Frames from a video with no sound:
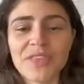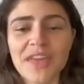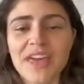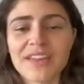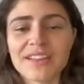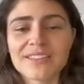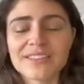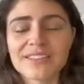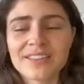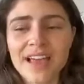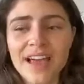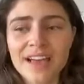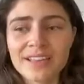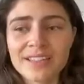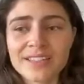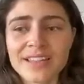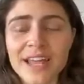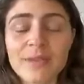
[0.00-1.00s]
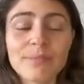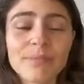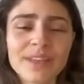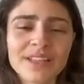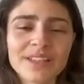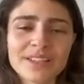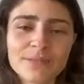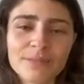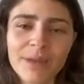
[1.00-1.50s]
that
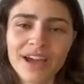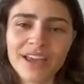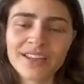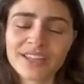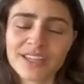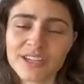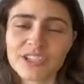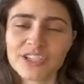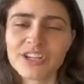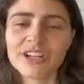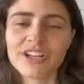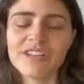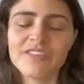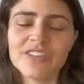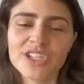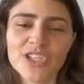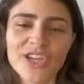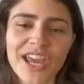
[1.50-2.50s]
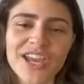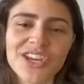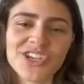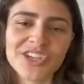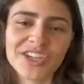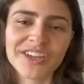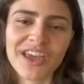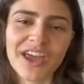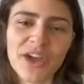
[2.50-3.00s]
statement by Secretary of Education,